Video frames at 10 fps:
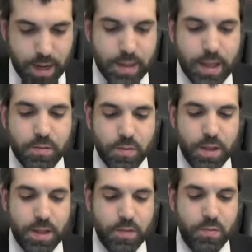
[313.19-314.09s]
And that's what
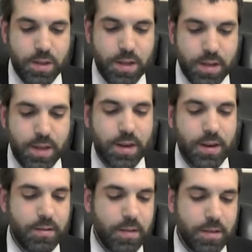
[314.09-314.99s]
and that's what they did.
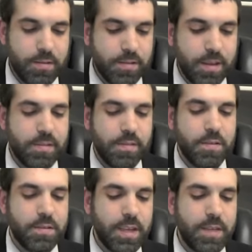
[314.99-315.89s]
And as it says in
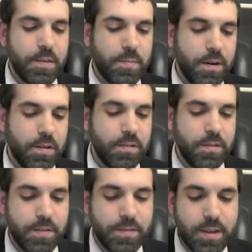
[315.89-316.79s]
verse seven, Pilate's
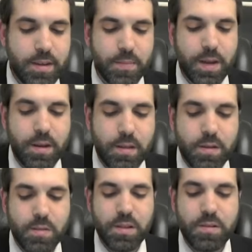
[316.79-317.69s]
servant said to him, "How
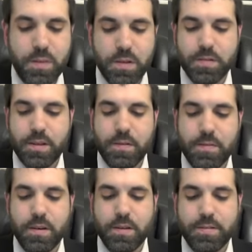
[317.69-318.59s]
long will this be a snare
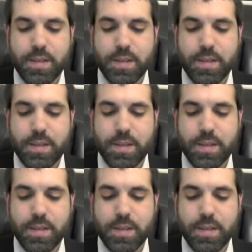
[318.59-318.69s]
for us?